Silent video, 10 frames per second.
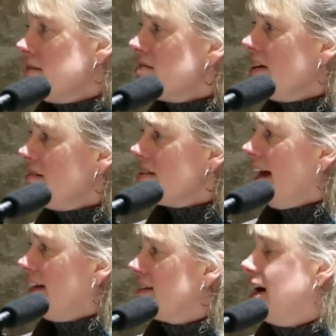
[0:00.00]
since
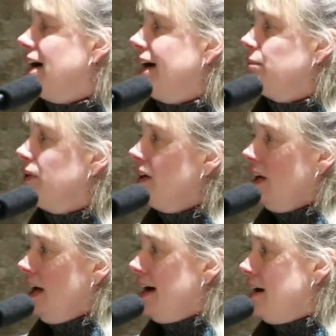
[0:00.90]
that time,
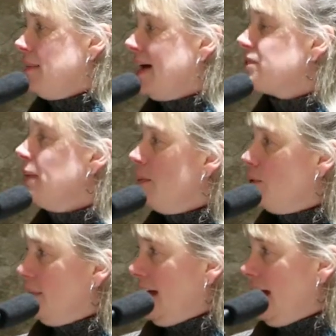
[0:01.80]
as people
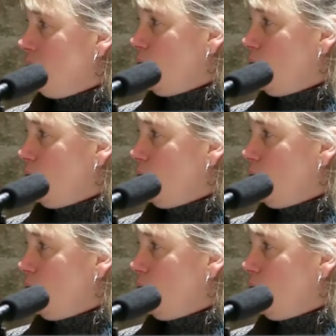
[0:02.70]
became